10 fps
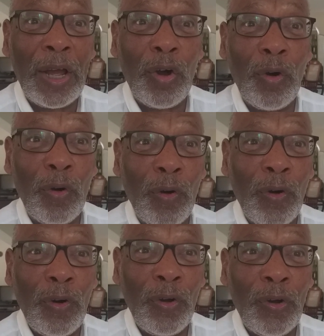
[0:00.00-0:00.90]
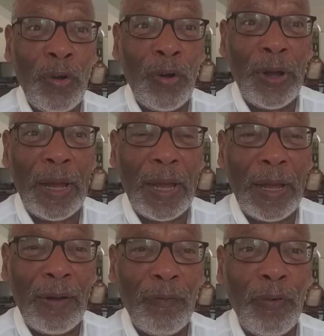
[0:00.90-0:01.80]
or
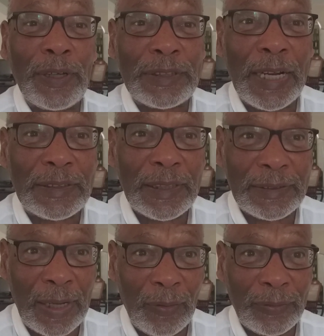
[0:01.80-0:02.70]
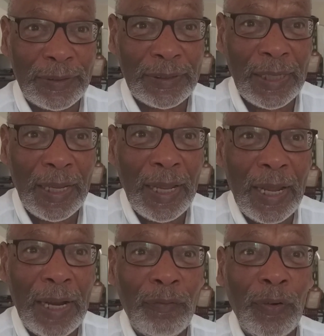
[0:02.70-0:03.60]
voiceless sounds.
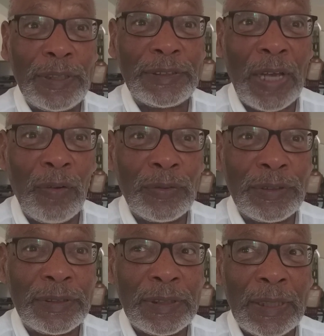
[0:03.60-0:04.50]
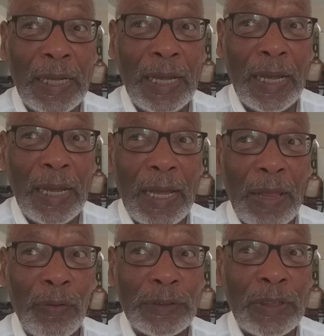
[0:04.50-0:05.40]
And voiced sounds
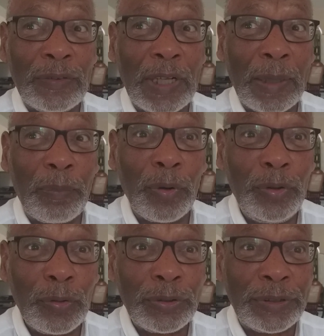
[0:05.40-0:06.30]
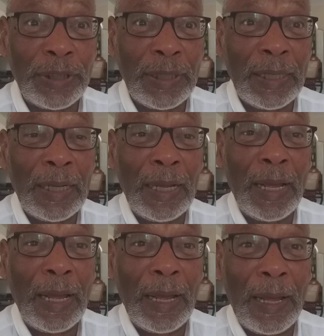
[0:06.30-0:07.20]
are those sounds that are produced
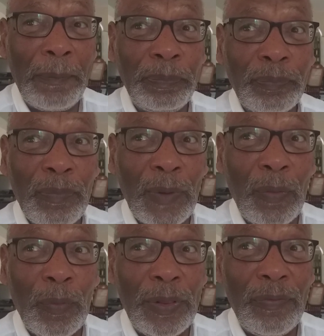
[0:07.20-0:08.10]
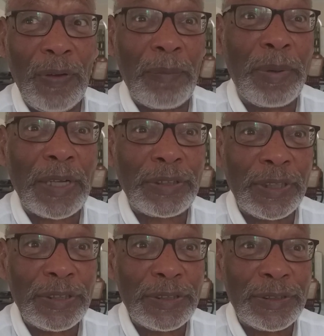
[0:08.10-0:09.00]
with
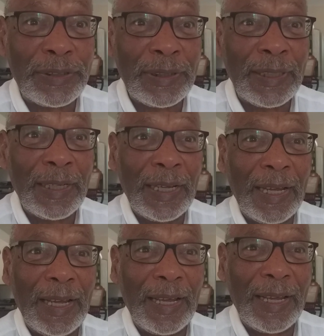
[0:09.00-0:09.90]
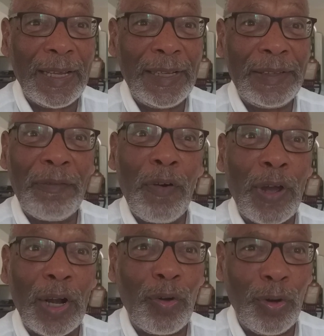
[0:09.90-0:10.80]
vibrations in the
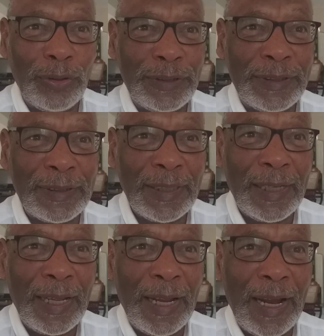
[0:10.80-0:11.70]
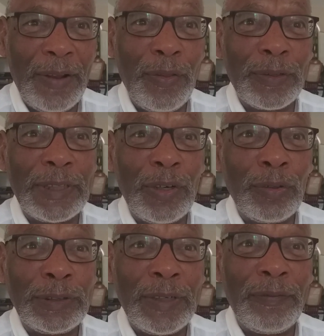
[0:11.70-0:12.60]
vocal cords. And those that
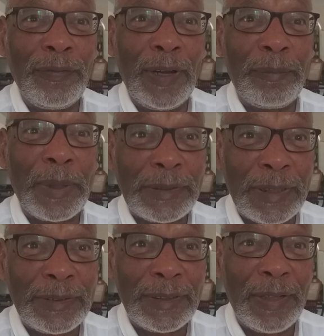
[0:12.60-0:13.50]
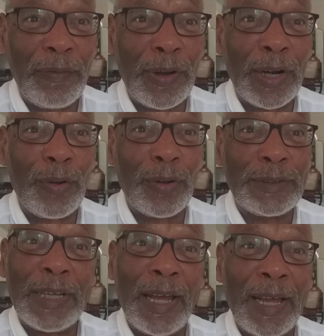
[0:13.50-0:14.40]
don't have vibrations in the vocal
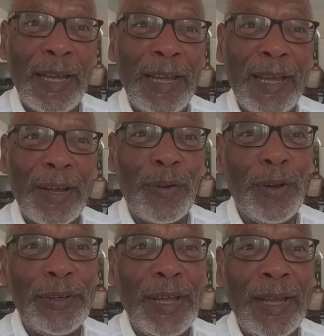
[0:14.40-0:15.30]
cords are called